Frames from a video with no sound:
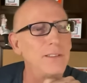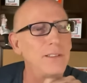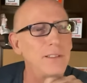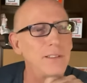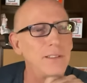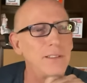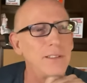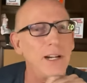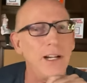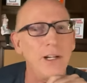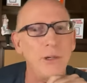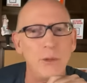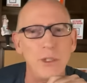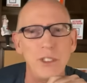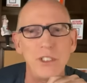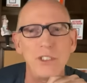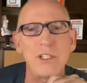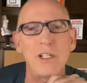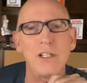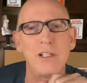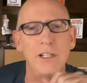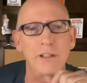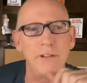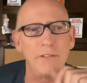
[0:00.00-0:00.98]
Right? We
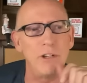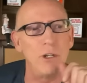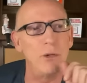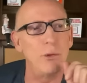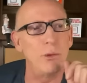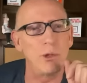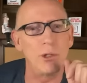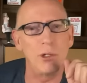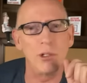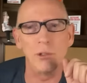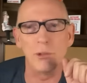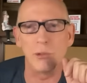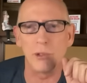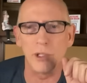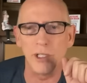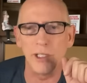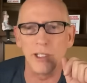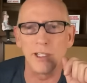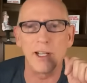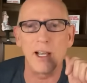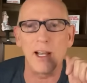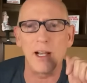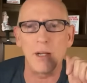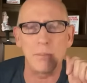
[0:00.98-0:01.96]
still live in a world where
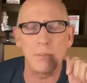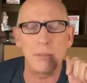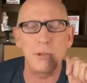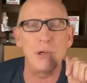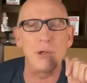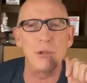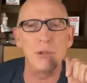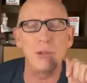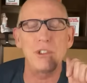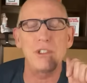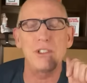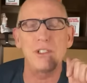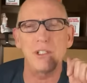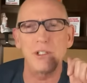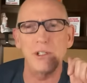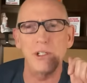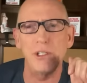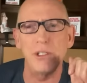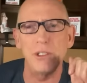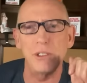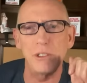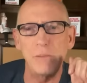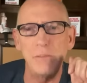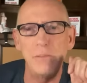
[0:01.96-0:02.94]
you've got to produce the
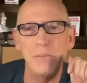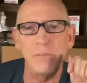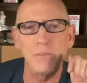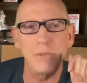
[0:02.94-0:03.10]
goods.